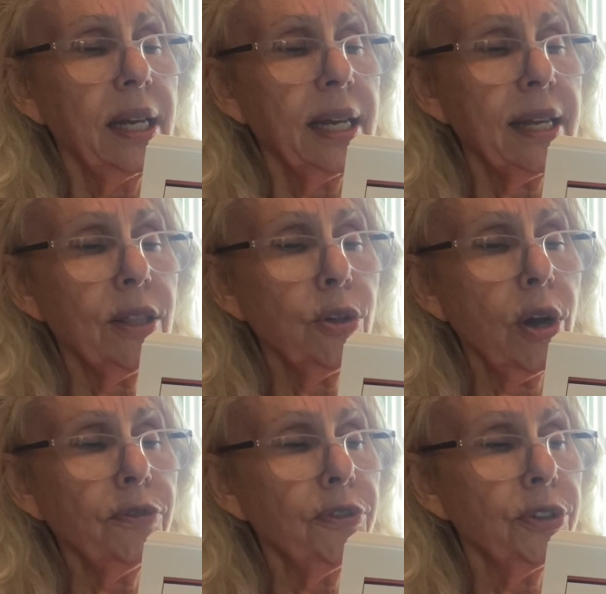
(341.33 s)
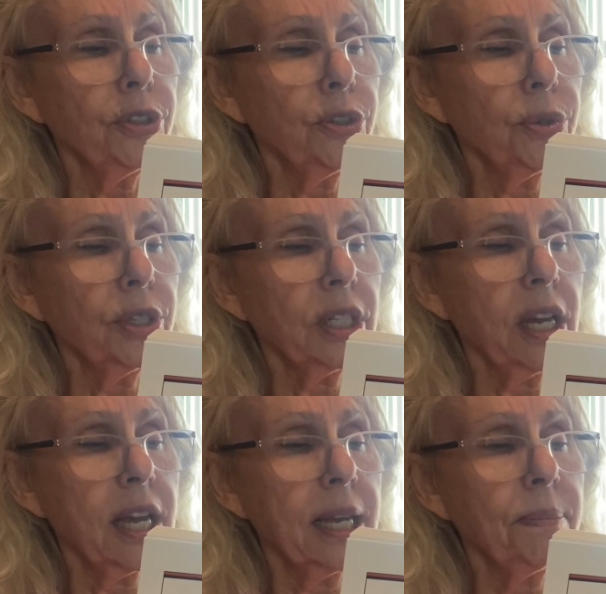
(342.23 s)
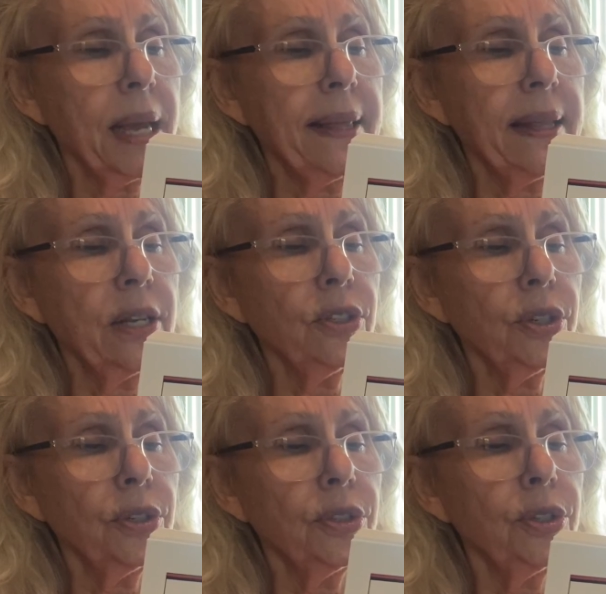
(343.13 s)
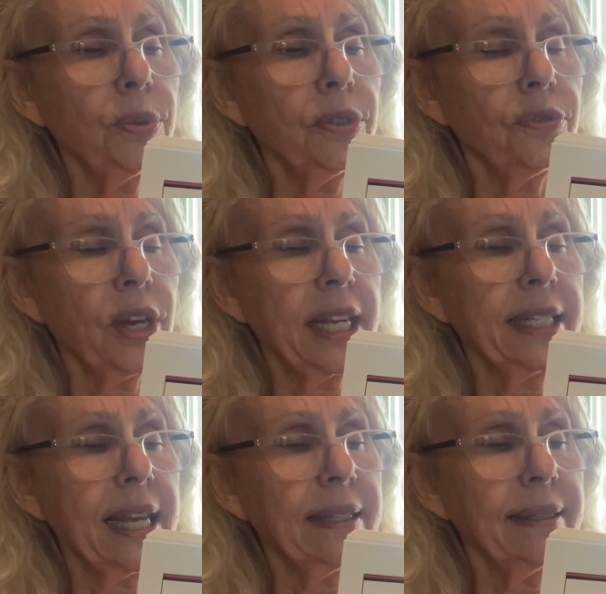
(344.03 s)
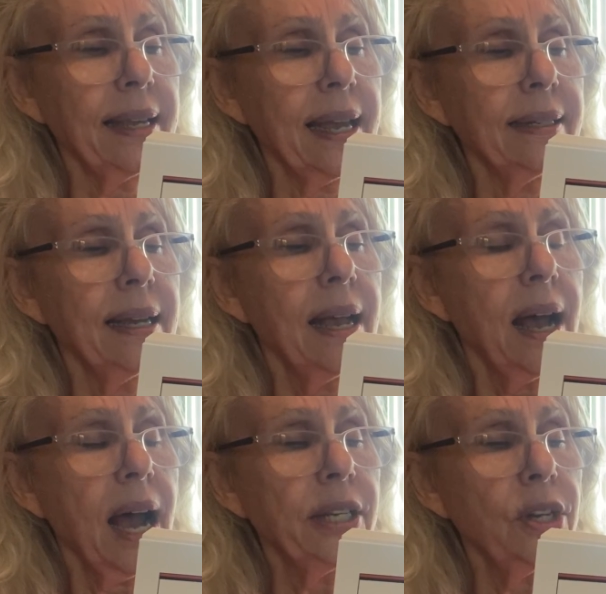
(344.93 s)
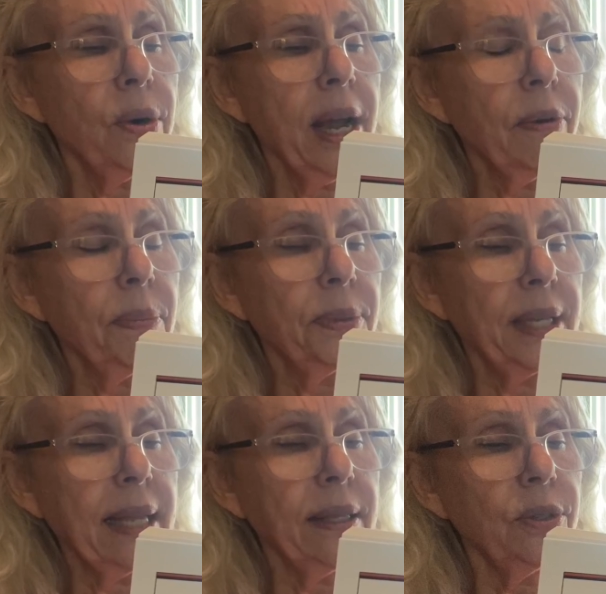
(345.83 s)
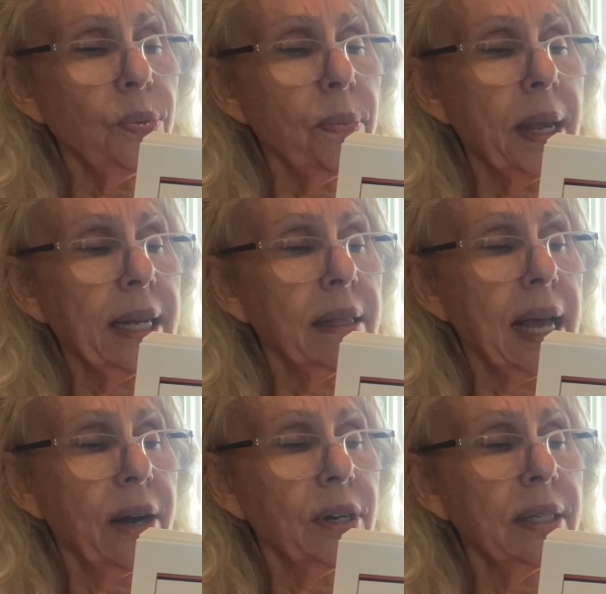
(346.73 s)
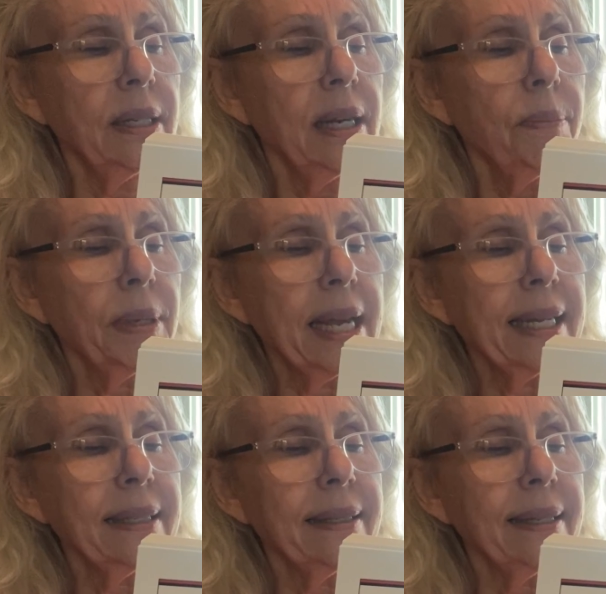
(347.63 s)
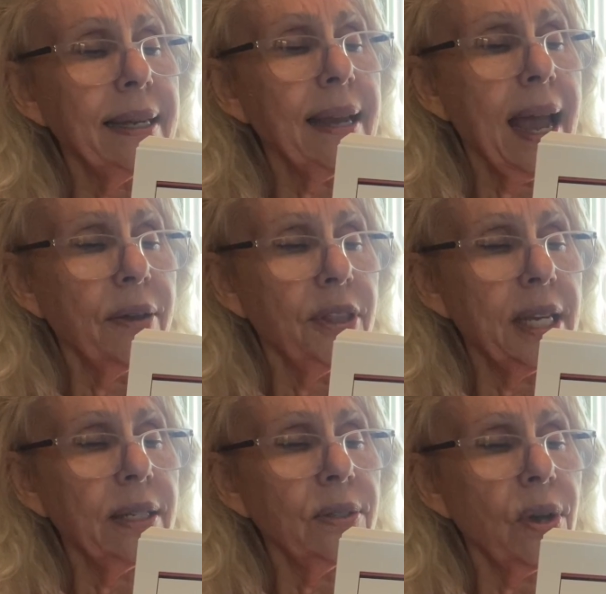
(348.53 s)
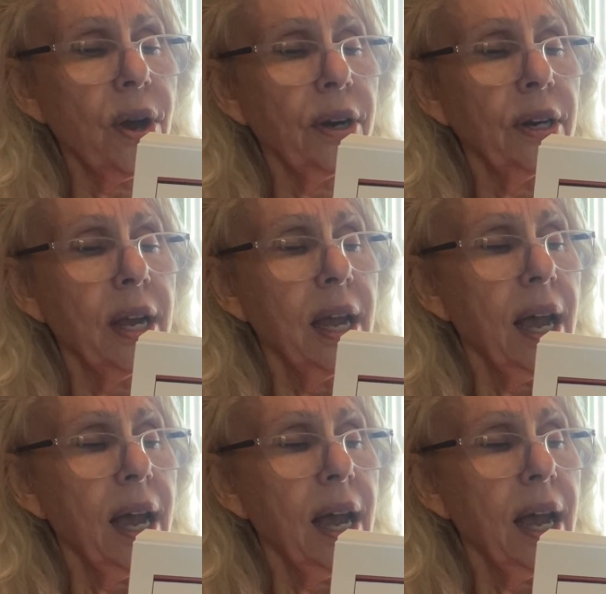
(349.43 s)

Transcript: He thought for a short time and then turned to his friend and said, "I know how upset this will make Clara, but I can see how things are.